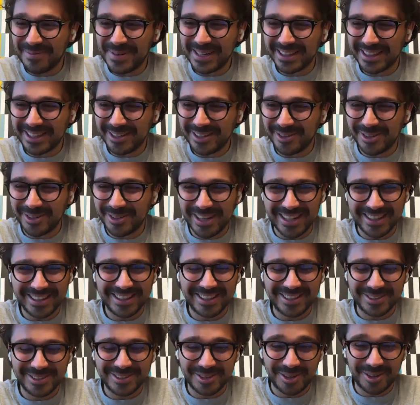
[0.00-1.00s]
I tend to
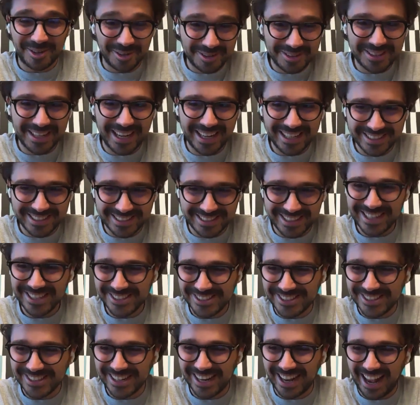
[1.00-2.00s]
look at the wrong date
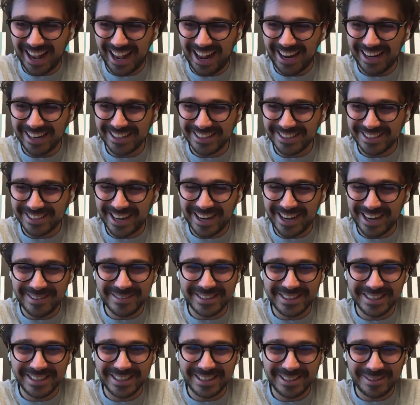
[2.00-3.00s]
range and
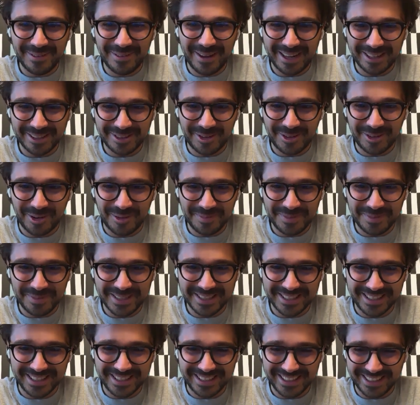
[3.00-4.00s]
everything went
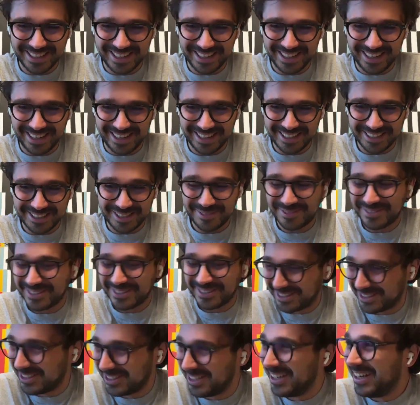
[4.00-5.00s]
completely
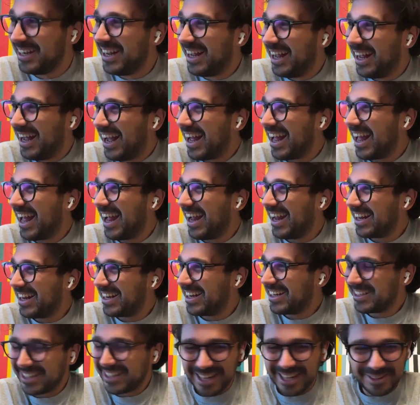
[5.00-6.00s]
different.
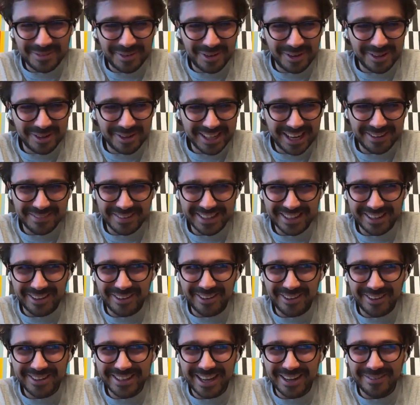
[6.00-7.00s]
And at first I
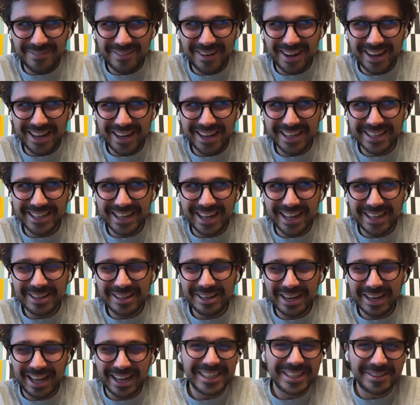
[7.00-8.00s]
was like, okay, why?
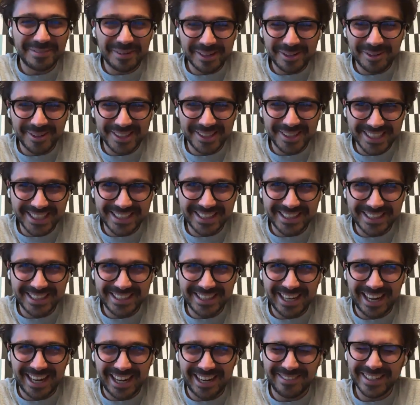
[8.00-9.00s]
Like it was on
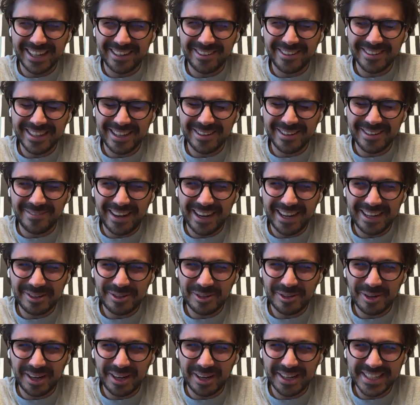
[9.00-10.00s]
LinkedIn. I was like, okay,
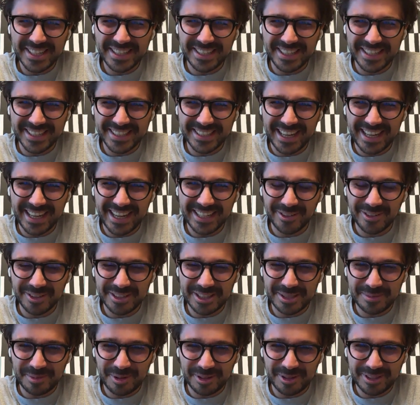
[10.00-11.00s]
why do I see this
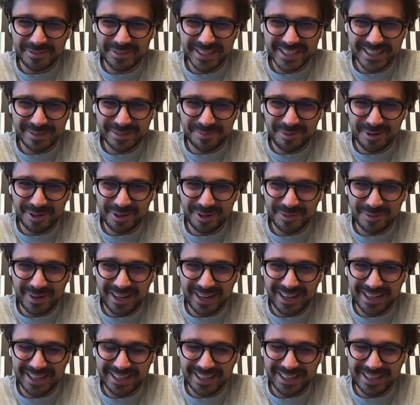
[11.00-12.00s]
data on demographics
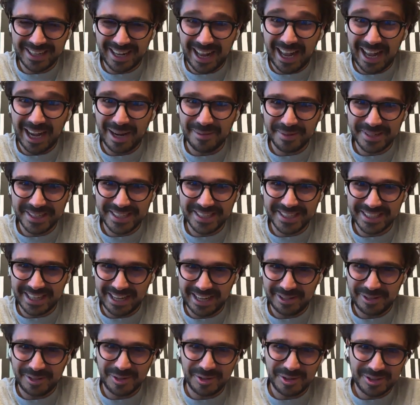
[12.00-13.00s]
report? Why I'm
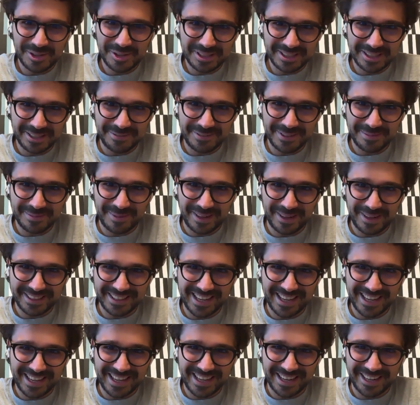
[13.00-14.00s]
seeing a huge traffic,
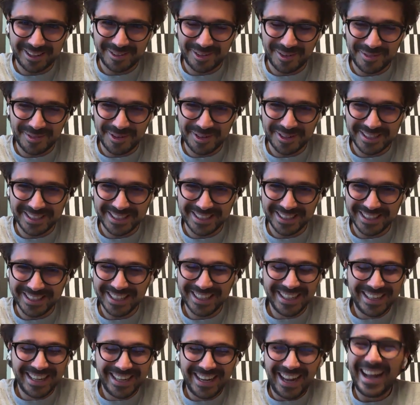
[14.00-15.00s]
but they're not
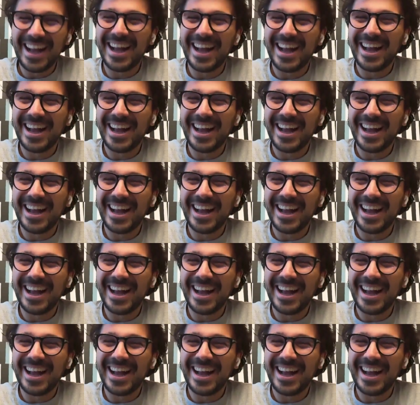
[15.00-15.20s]
converting?